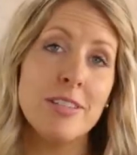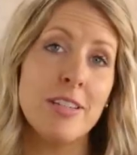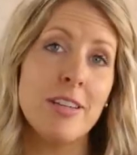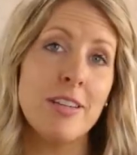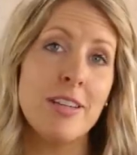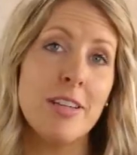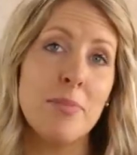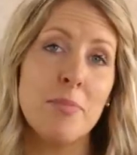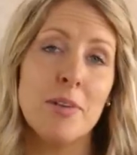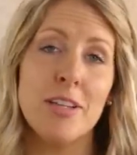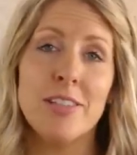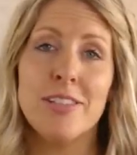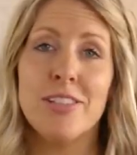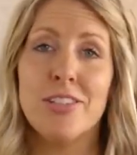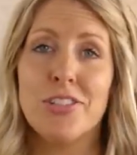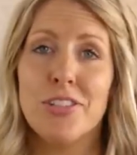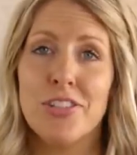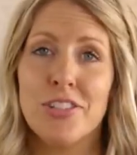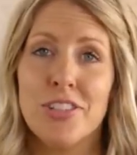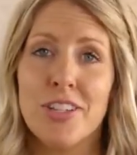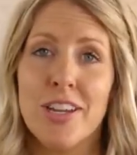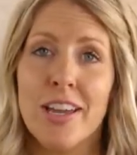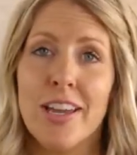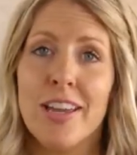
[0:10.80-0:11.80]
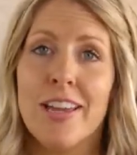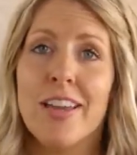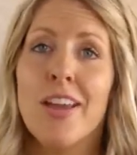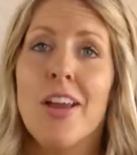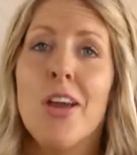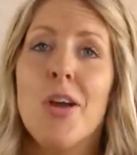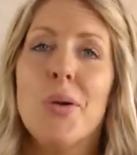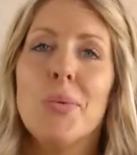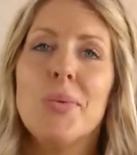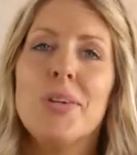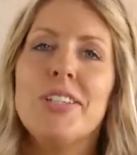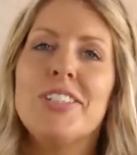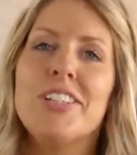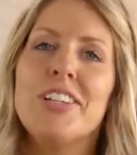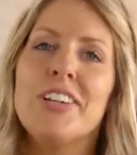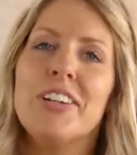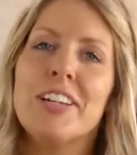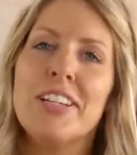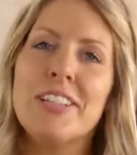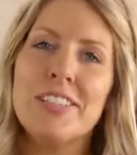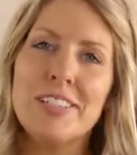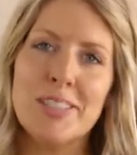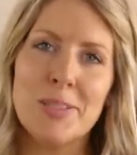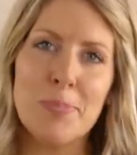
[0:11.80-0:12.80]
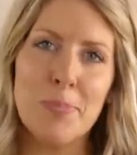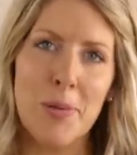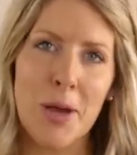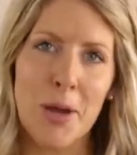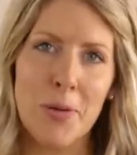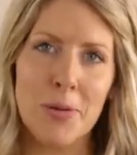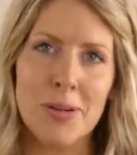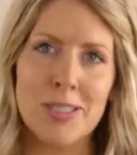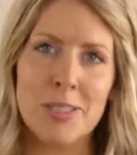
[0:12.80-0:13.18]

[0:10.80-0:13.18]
Sunday my sisters and I, we share Instant Pot